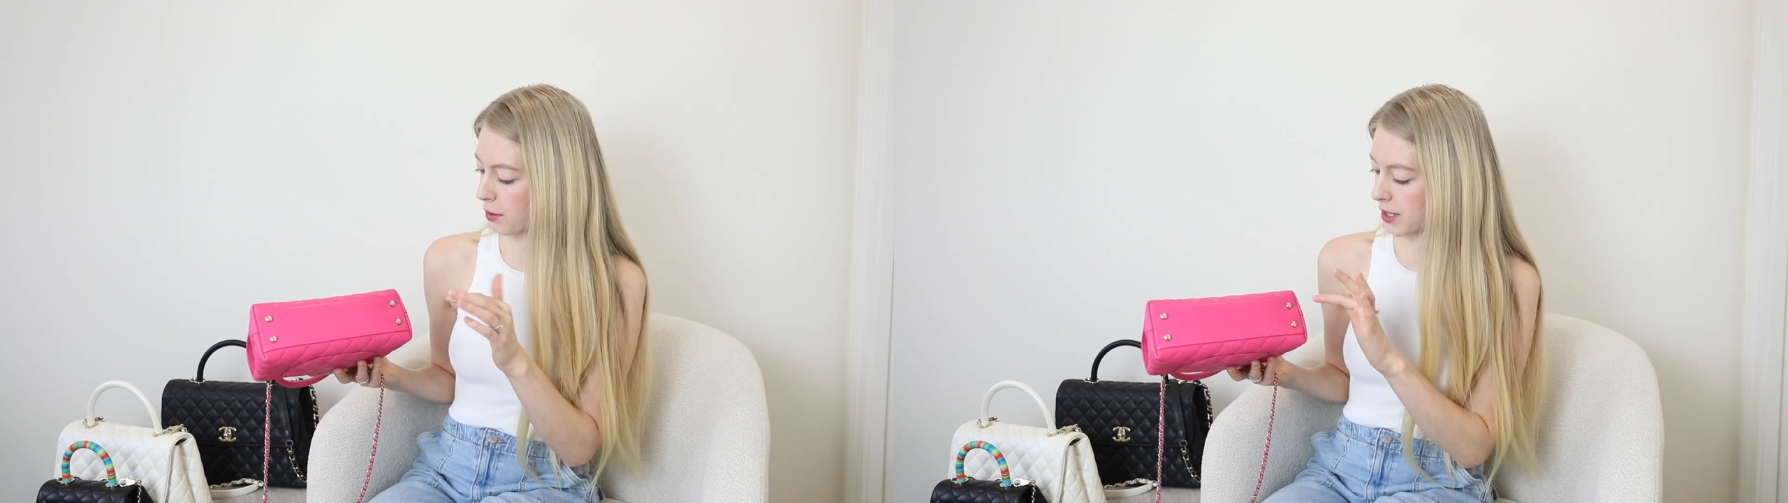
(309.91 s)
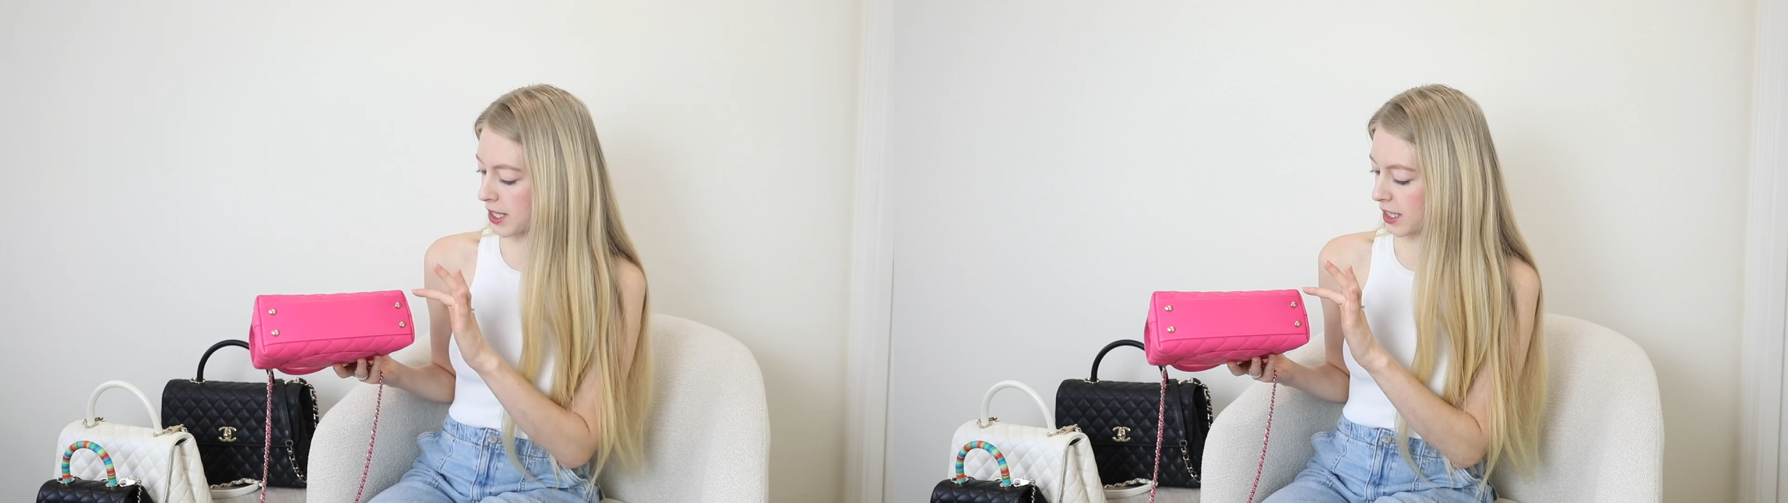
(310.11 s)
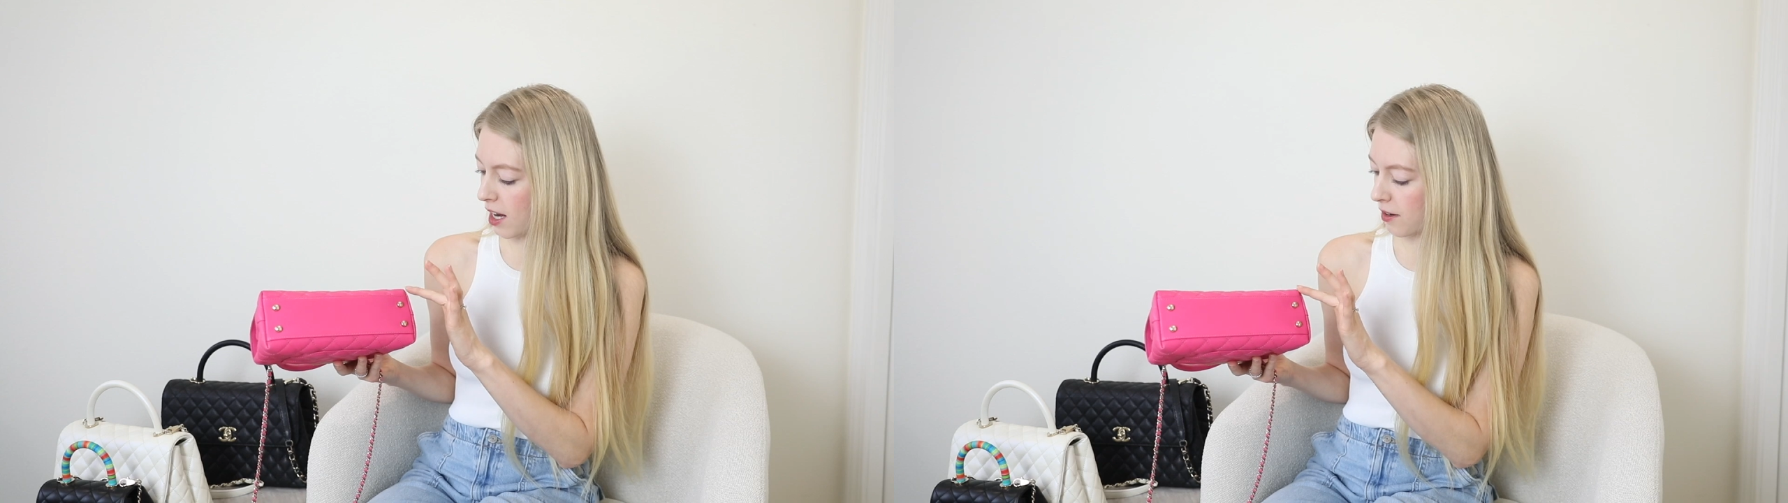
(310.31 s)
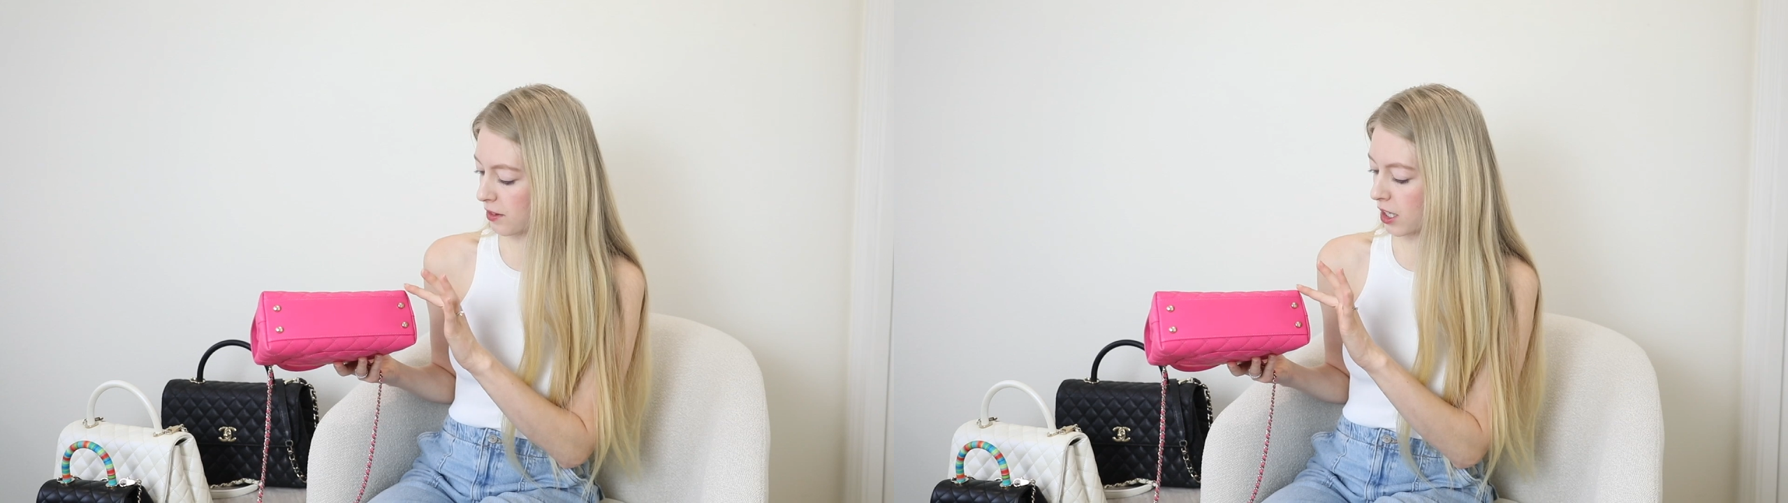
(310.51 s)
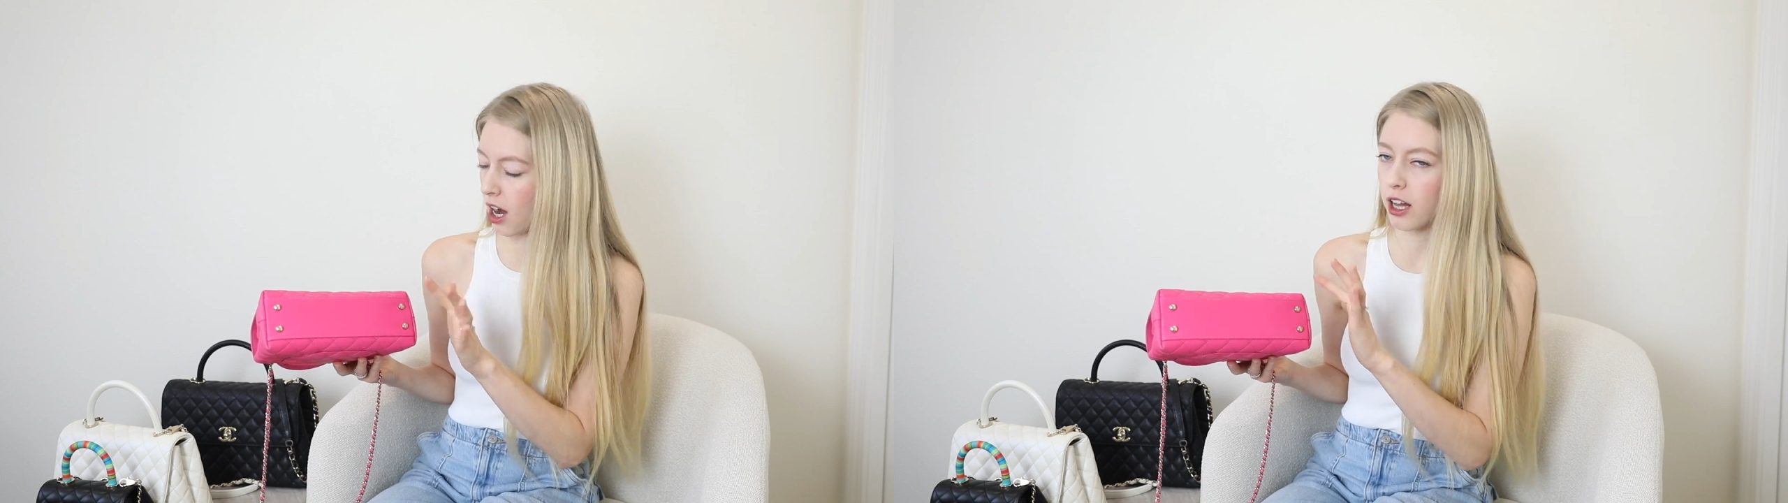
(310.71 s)
You can see kind of
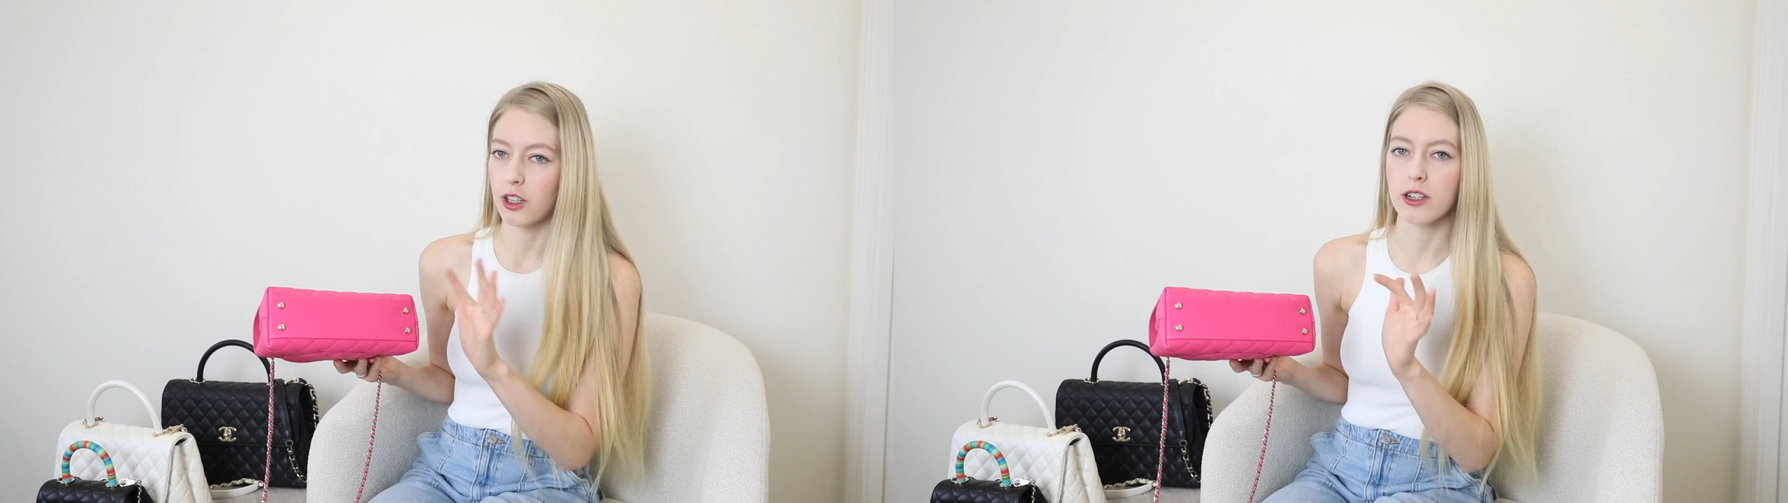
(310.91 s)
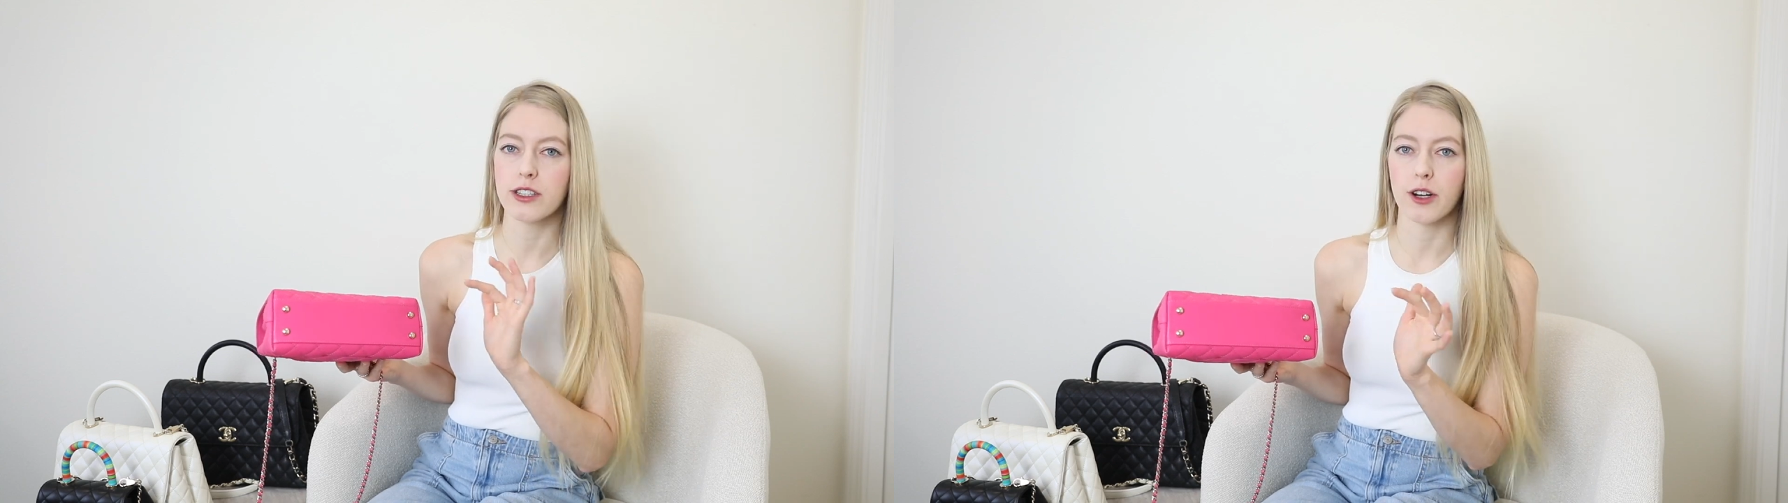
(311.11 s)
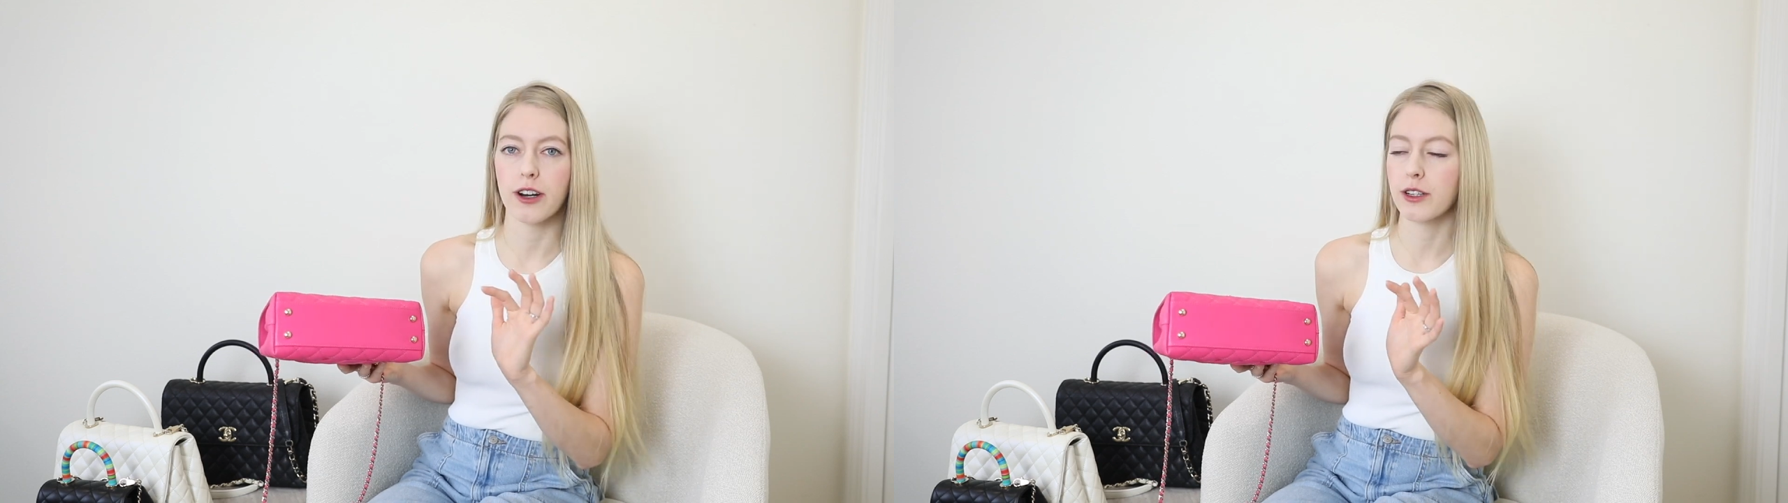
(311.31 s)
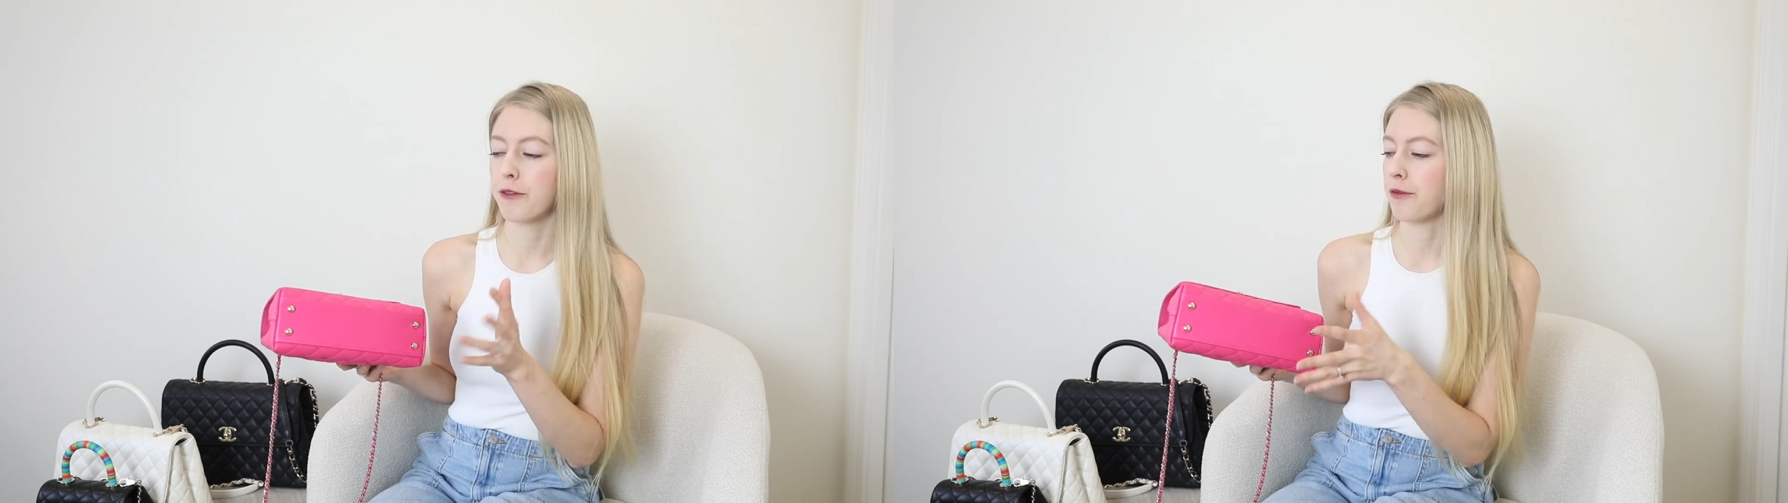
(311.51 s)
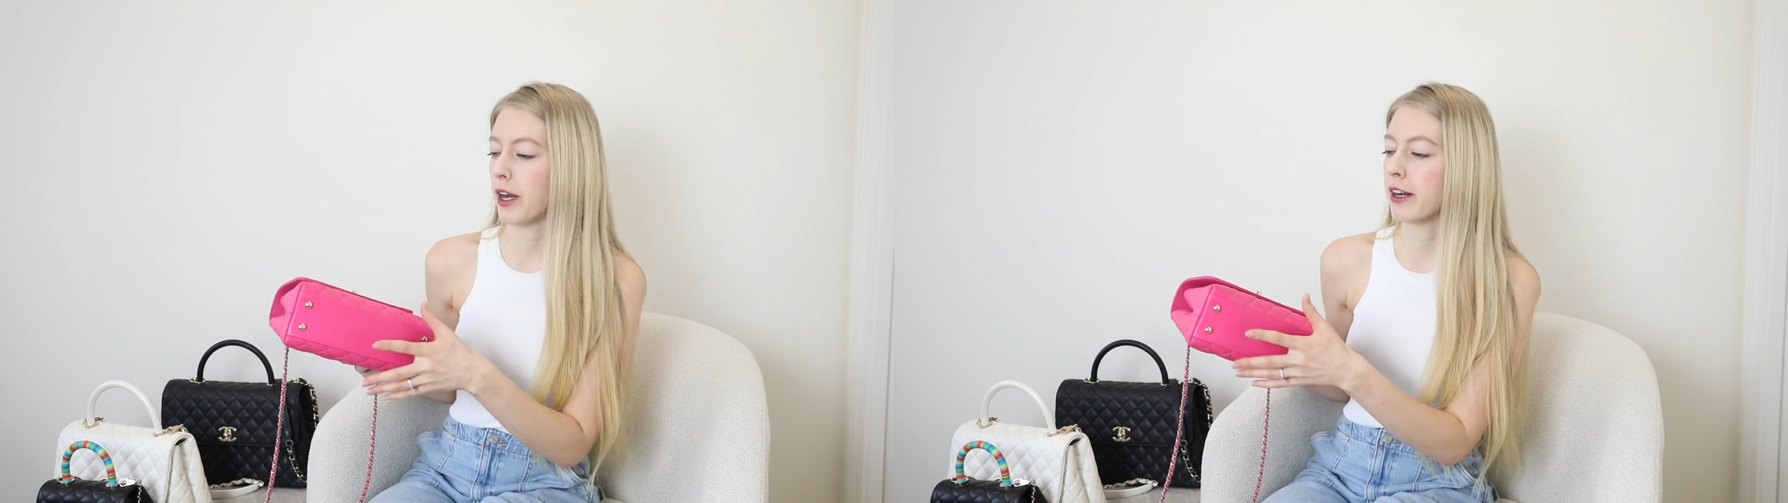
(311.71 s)
the color is starting to
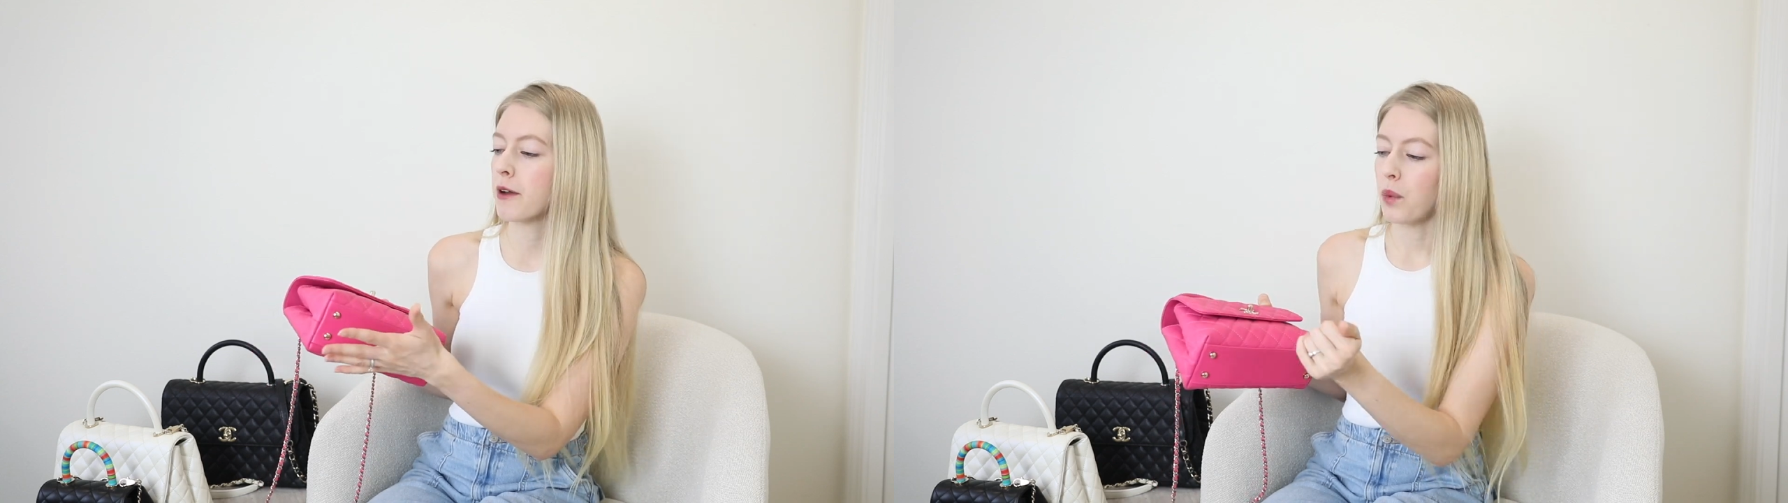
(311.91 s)
fade.